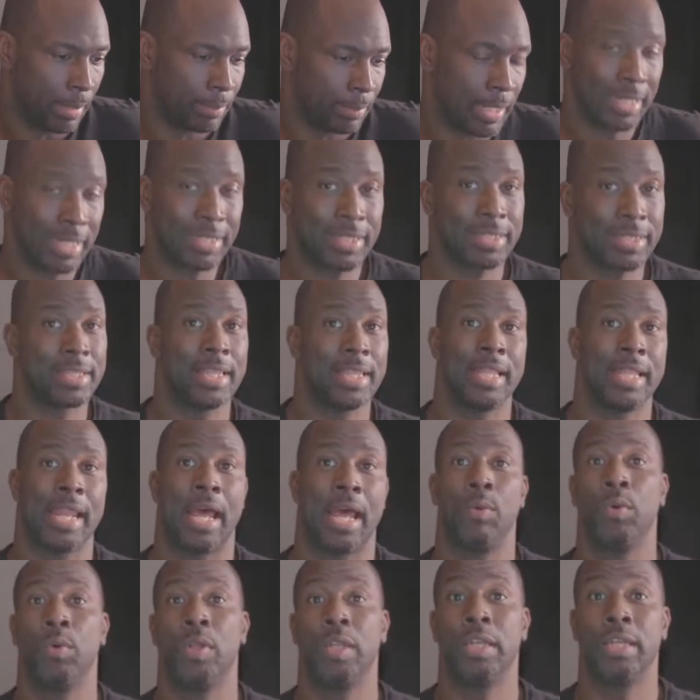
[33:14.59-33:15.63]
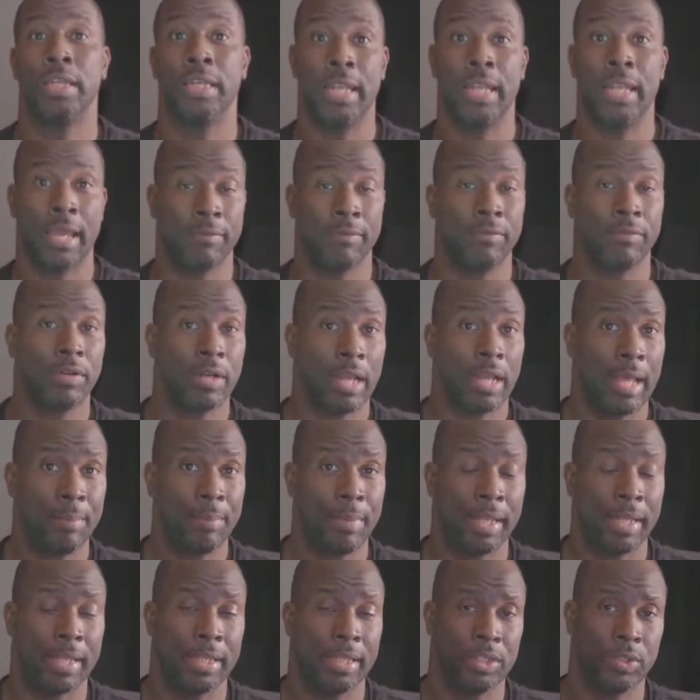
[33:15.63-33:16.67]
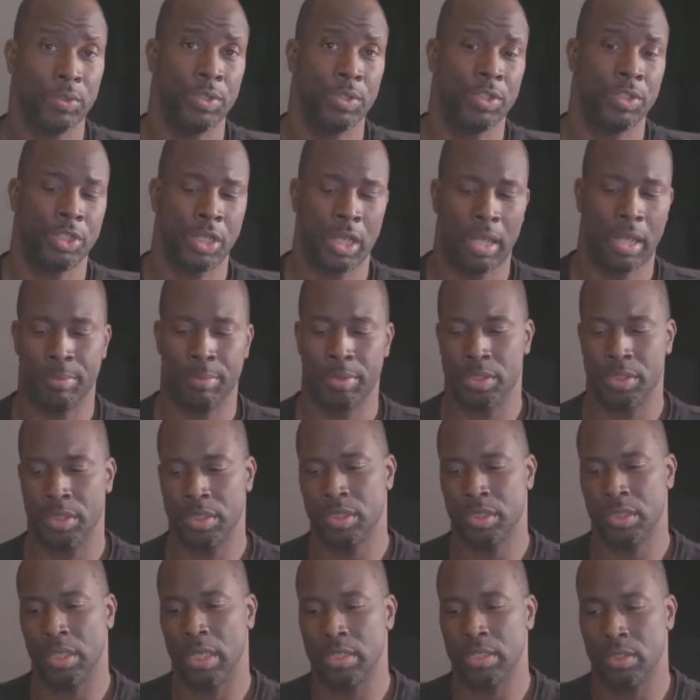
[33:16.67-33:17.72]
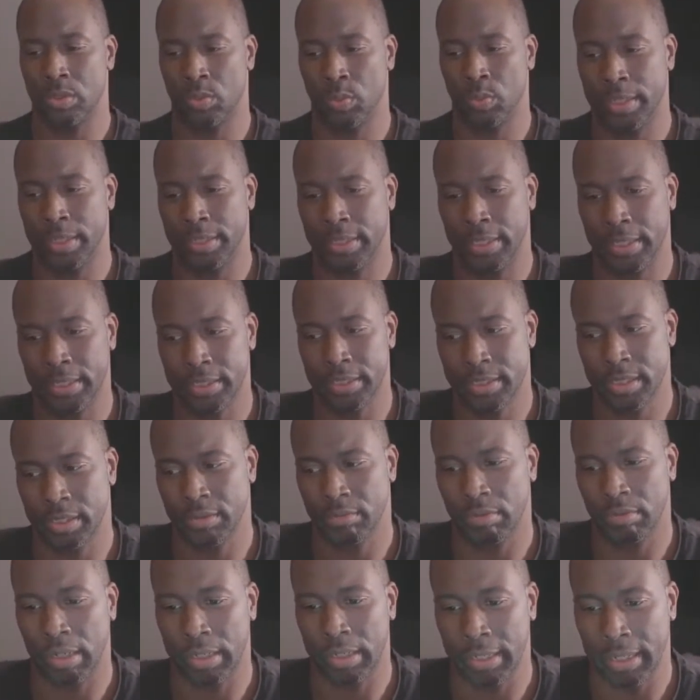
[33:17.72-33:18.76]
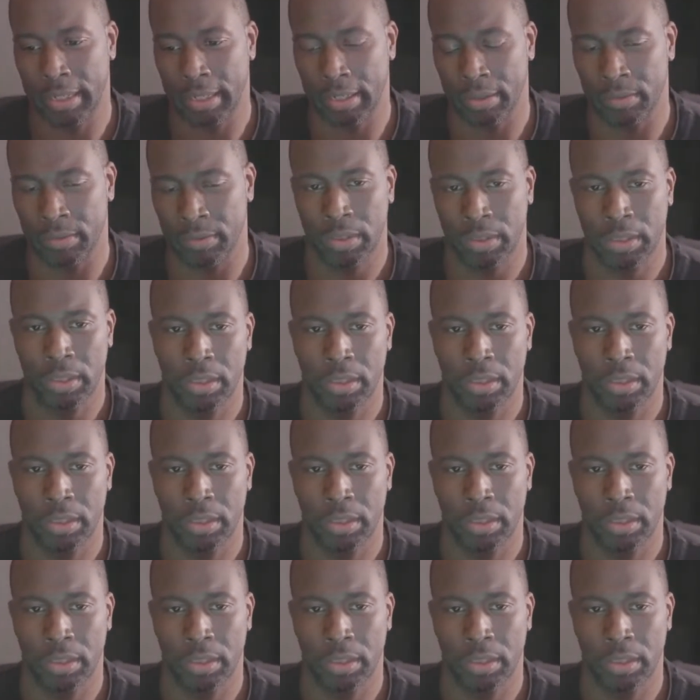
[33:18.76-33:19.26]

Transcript: Not to say that I would never hop back into a job, but just as the way things sit right now,